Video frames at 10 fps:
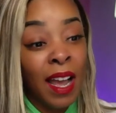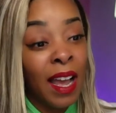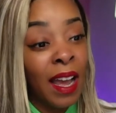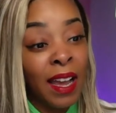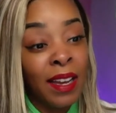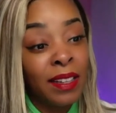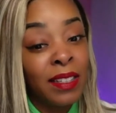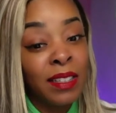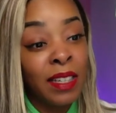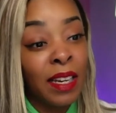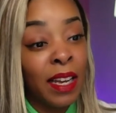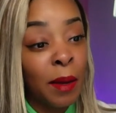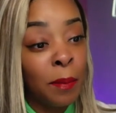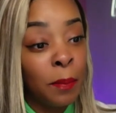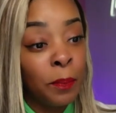I ain't listened to the
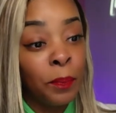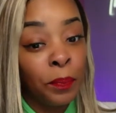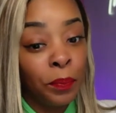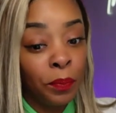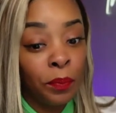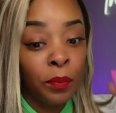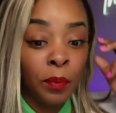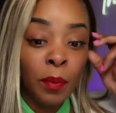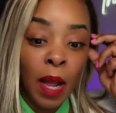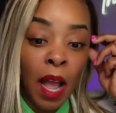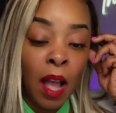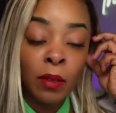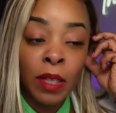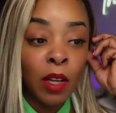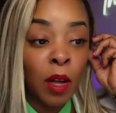album. I don't
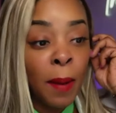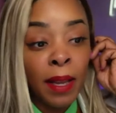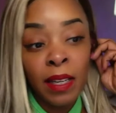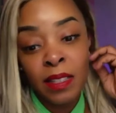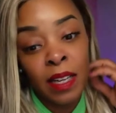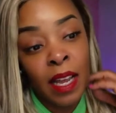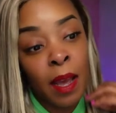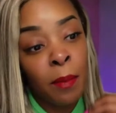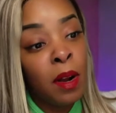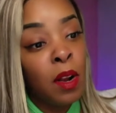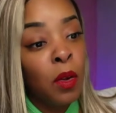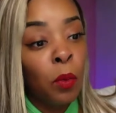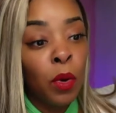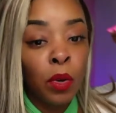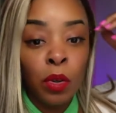think nobody listened to the album. We
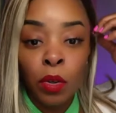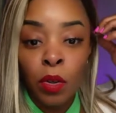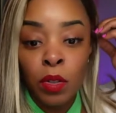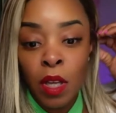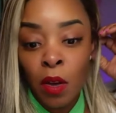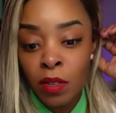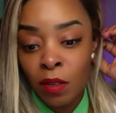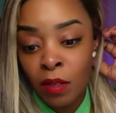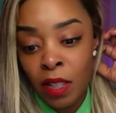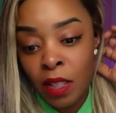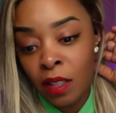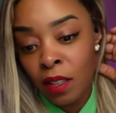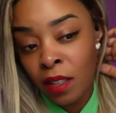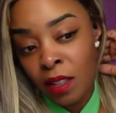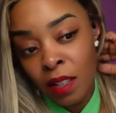don't know no songs on there.
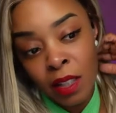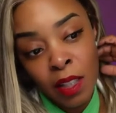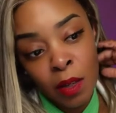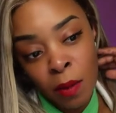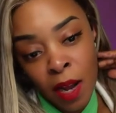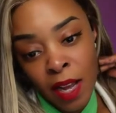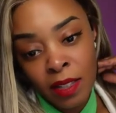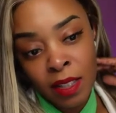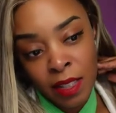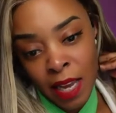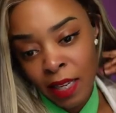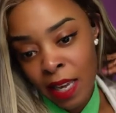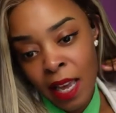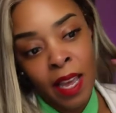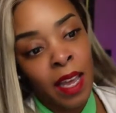Lil Rod just like,
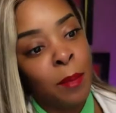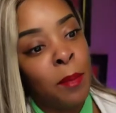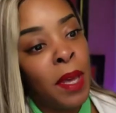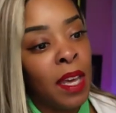God, man,